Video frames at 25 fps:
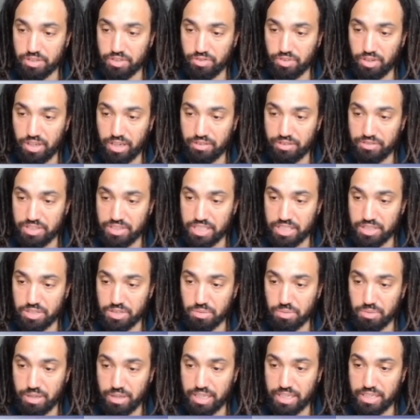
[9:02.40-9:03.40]
5 t
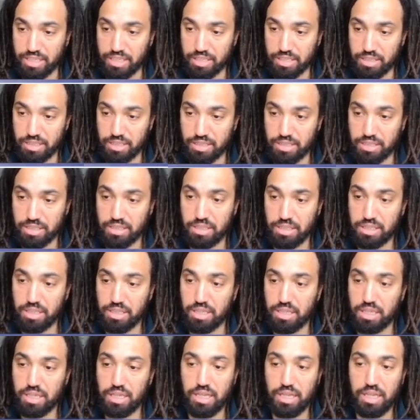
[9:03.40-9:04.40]
squared.
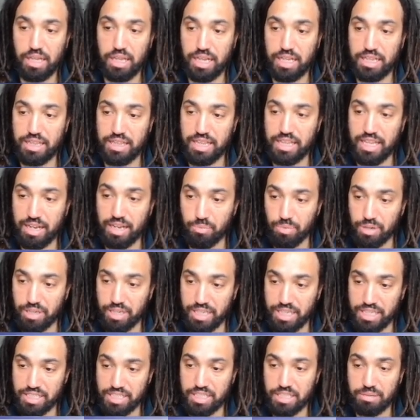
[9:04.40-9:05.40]
And then we
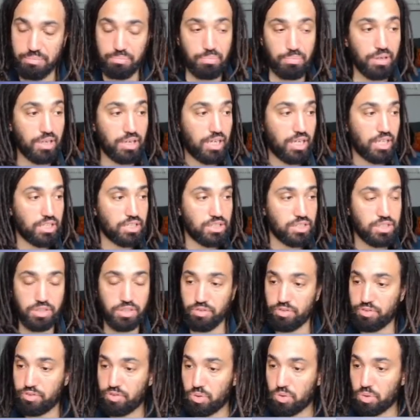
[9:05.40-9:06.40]
need to plus
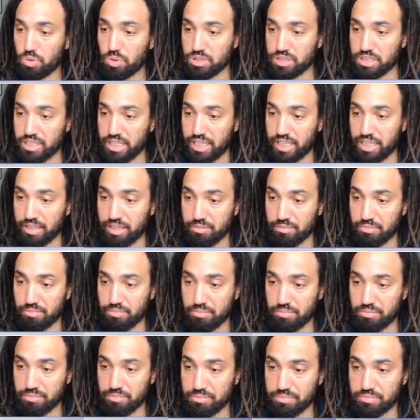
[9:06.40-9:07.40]
40
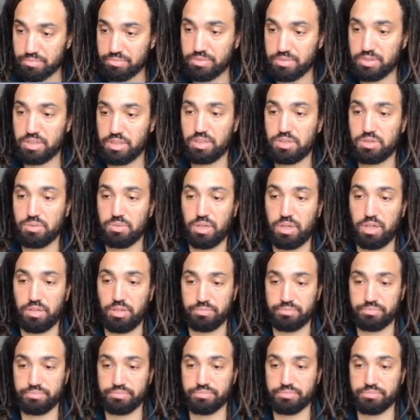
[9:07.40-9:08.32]
as well.